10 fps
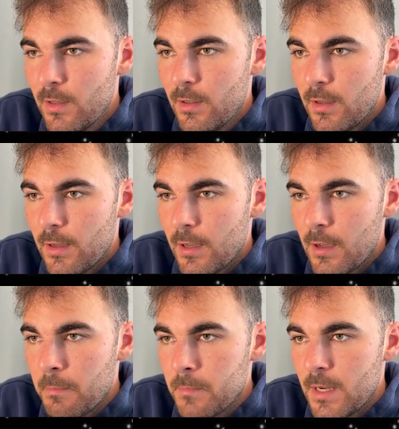
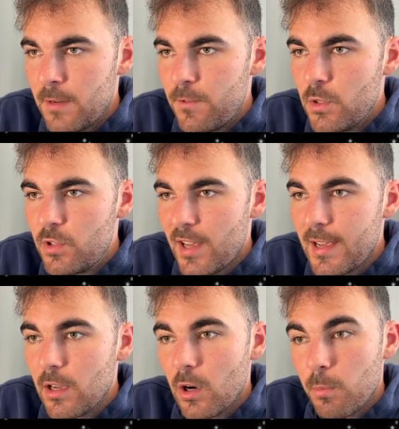And if you
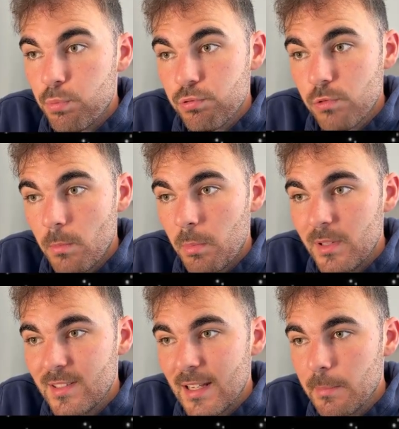take, I'll
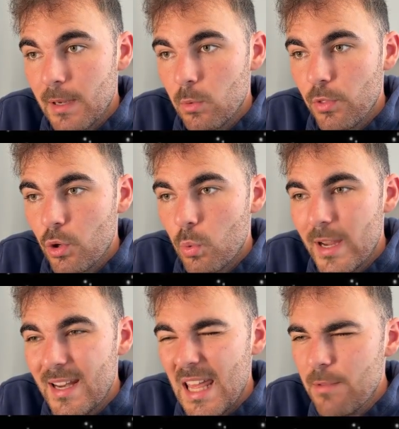probably take back with the
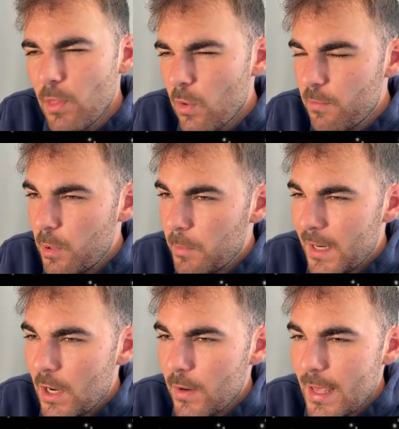queen, even though I've put my
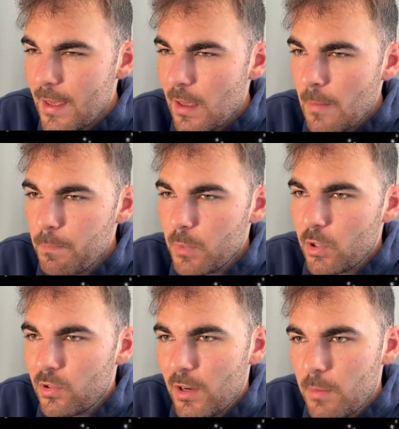knight here,
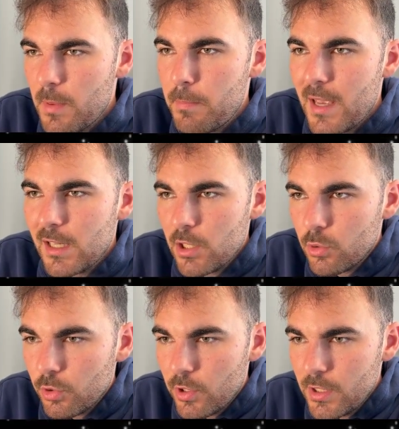because then I'd be pinning
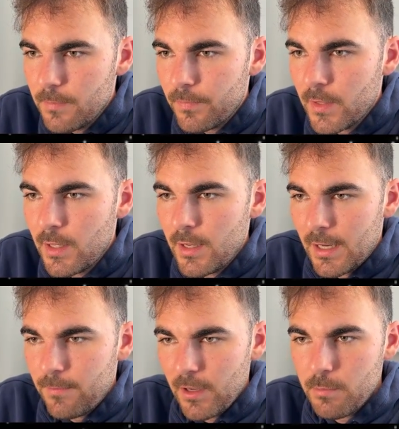your knight. And
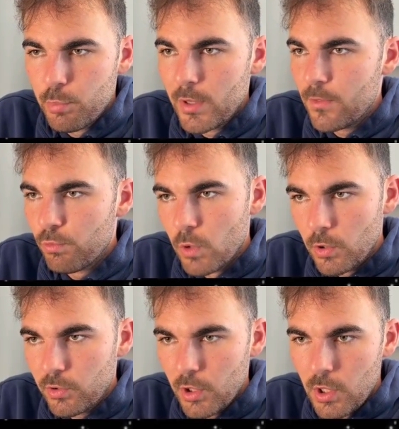if I can bring the
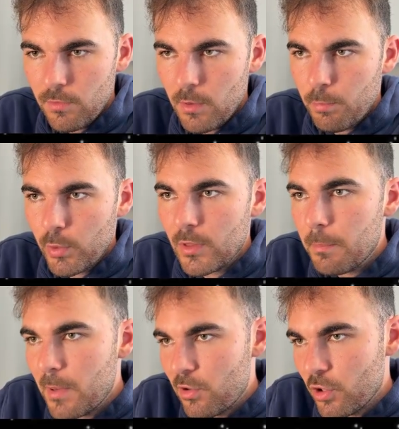rooks over, bring the
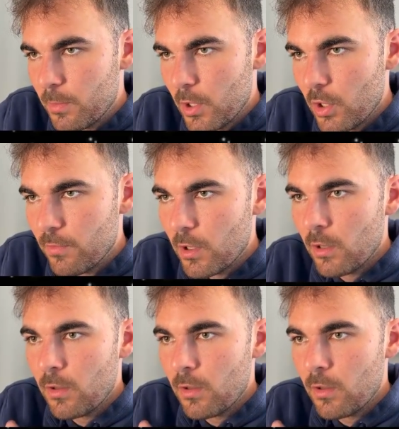bishop over,